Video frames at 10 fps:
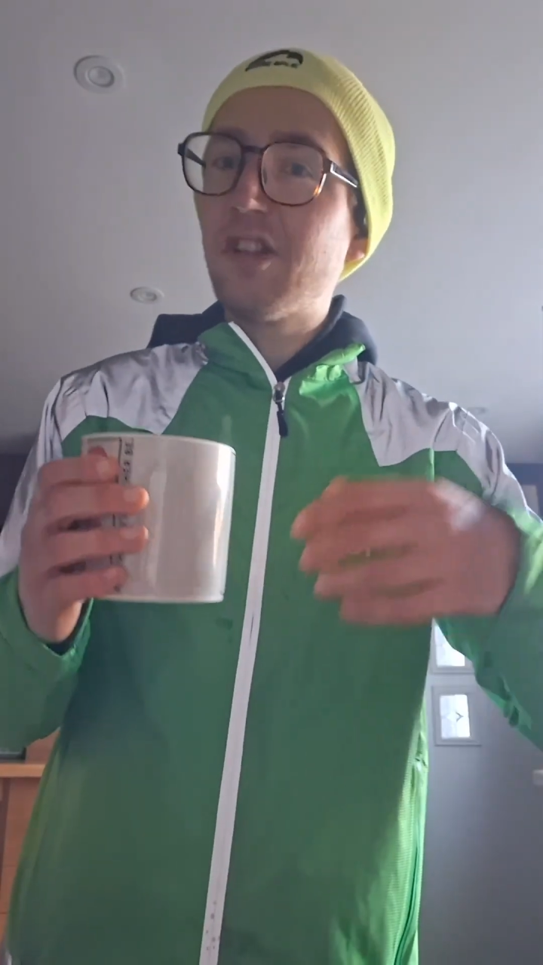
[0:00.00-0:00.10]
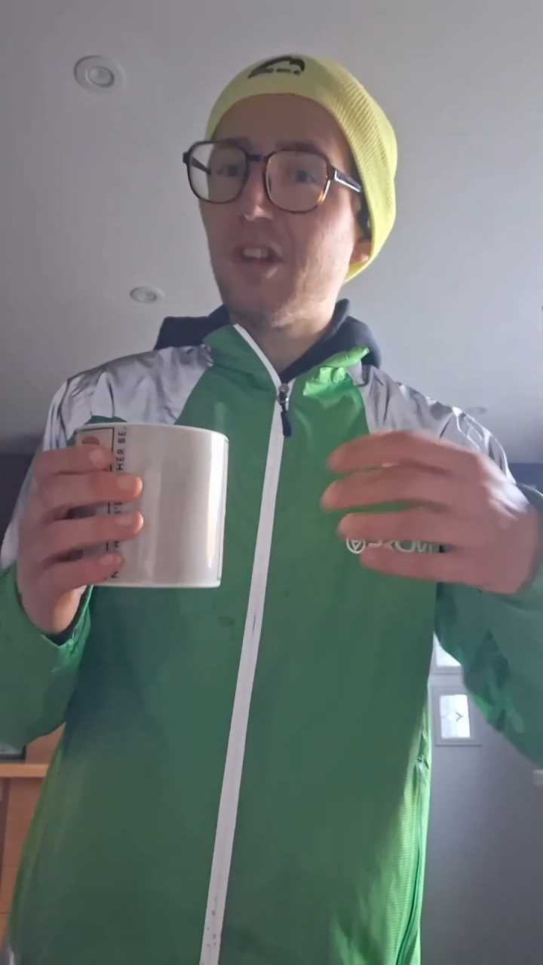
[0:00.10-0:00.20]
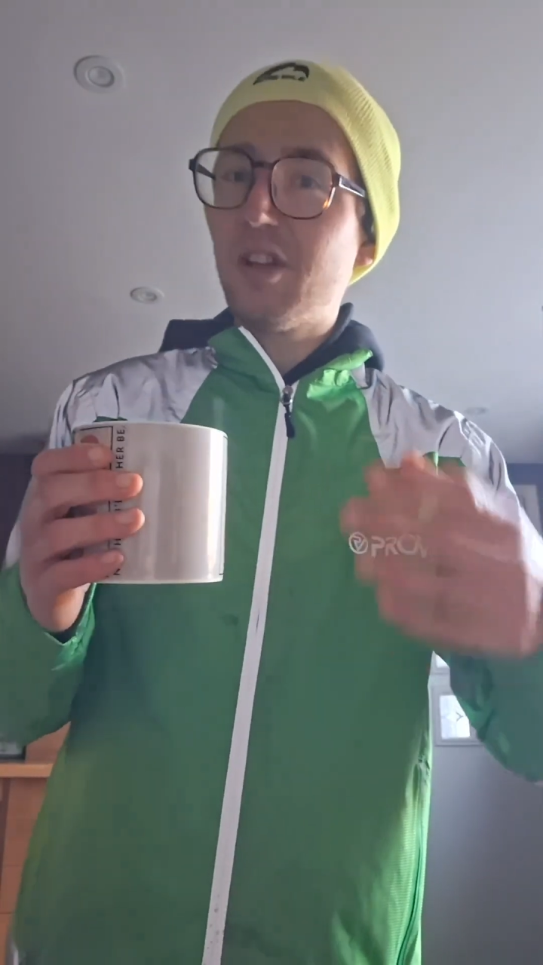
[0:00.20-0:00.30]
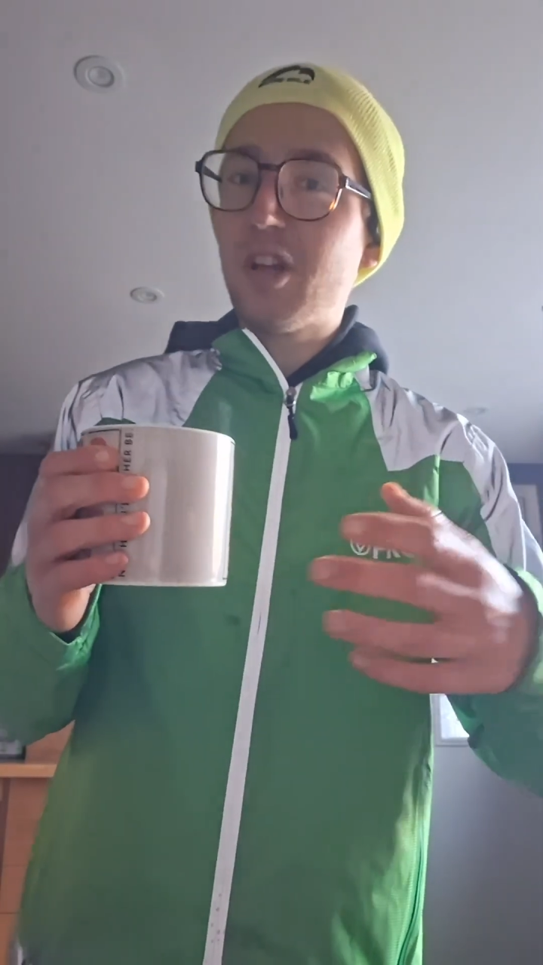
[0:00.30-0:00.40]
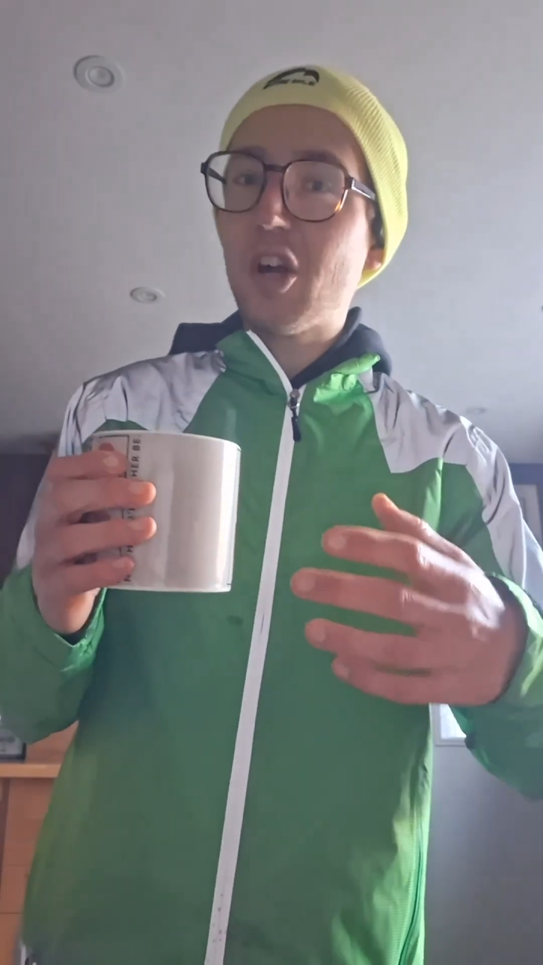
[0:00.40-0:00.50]

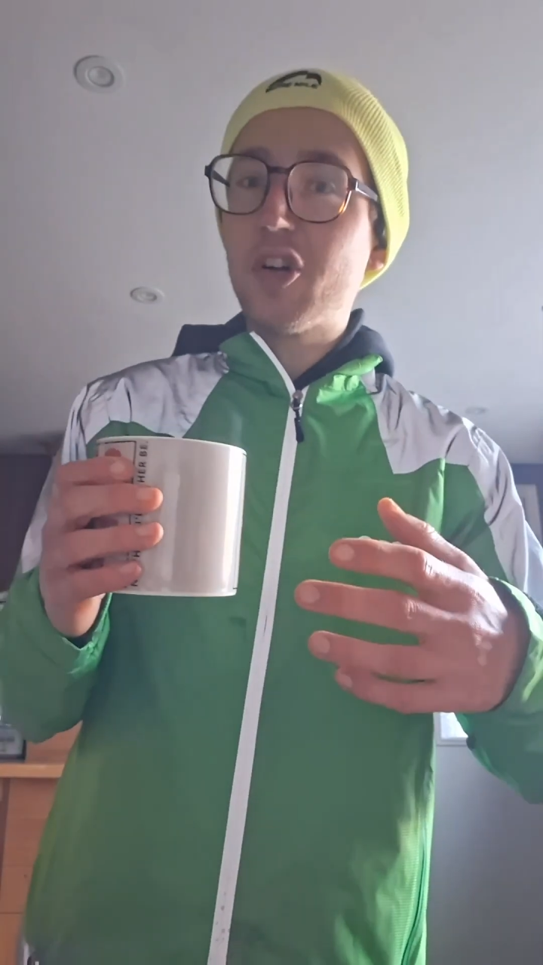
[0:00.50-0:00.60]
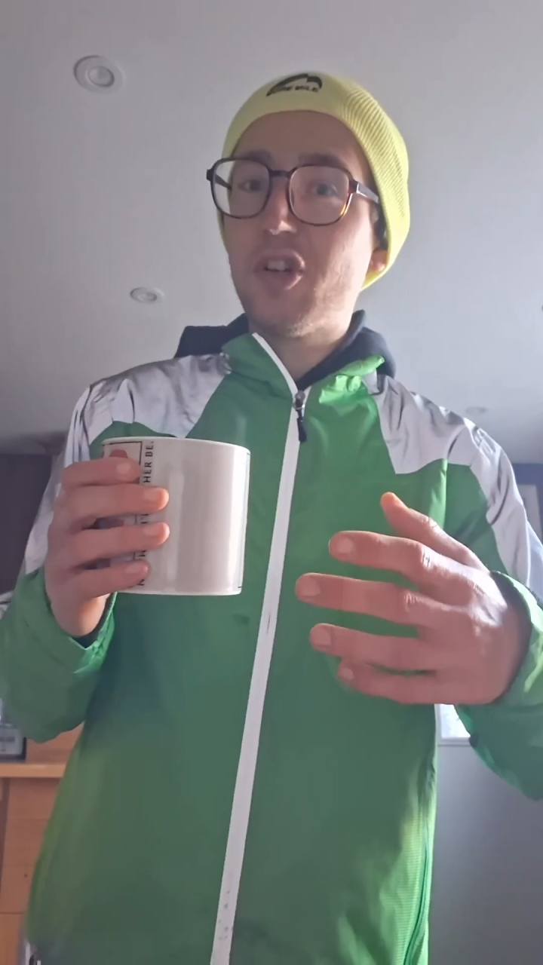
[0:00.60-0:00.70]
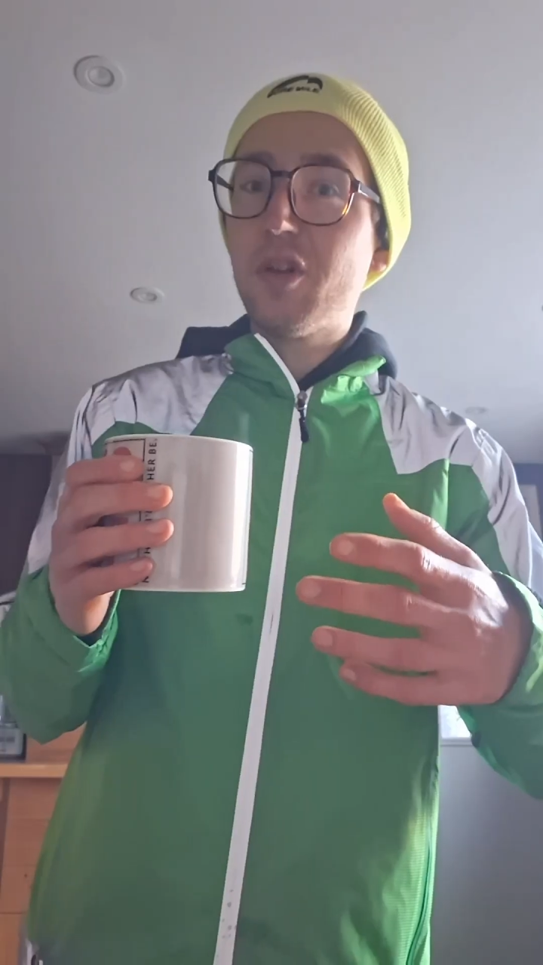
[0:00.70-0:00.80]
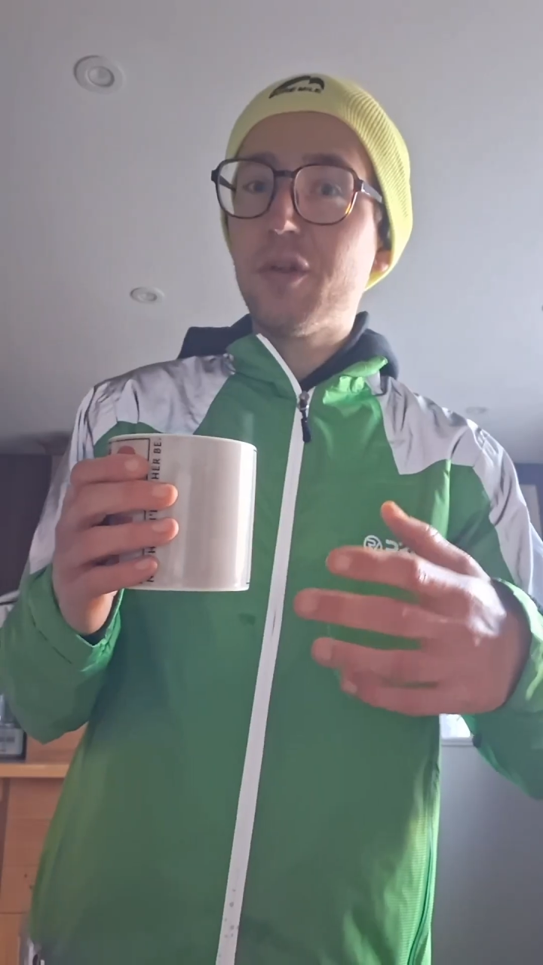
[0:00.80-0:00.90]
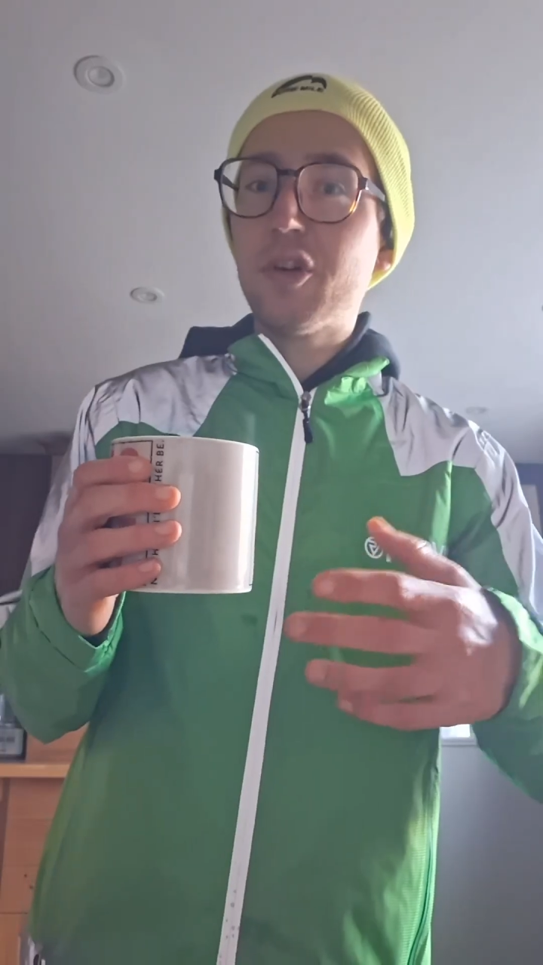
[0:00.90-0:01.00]
than the
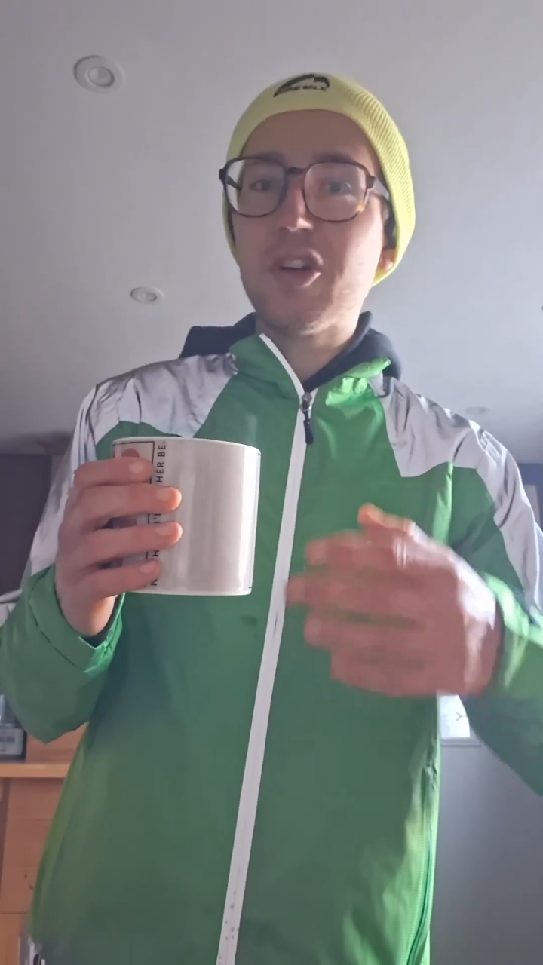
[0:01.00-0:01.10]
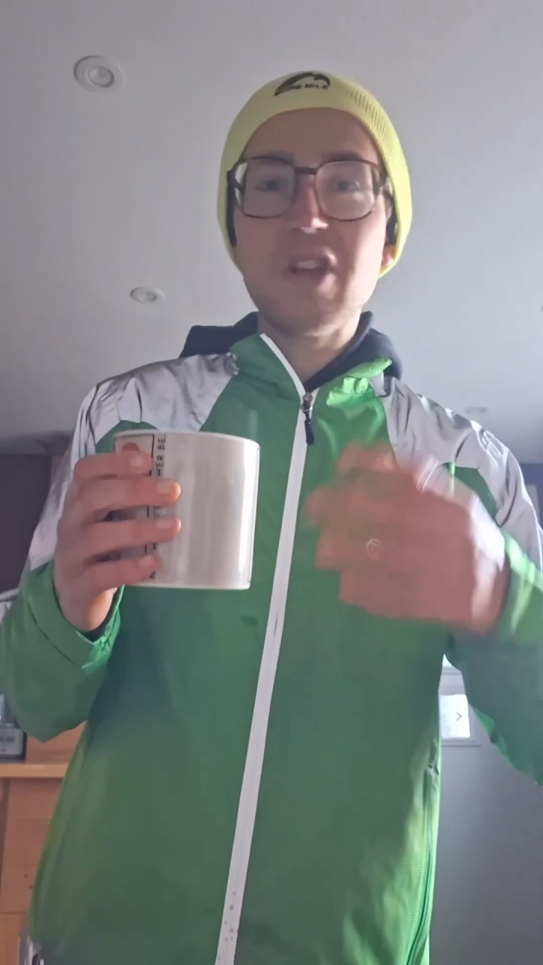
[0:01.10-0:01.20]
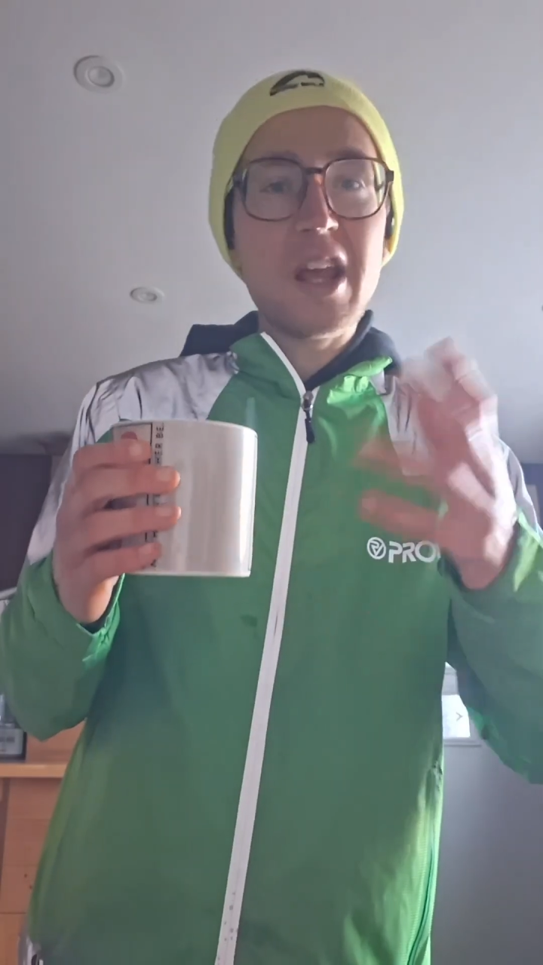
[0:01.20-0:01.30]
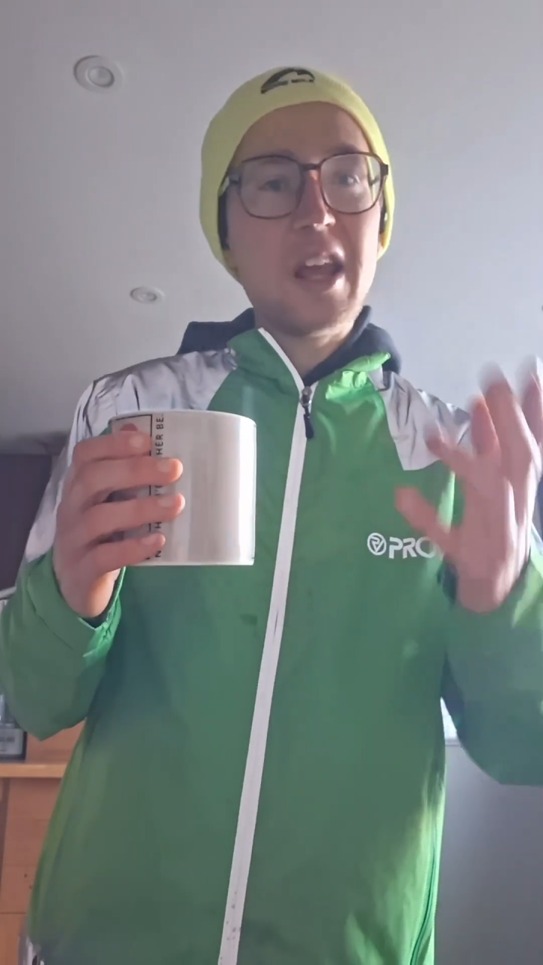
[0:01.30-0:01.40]
Guardian of the Forest.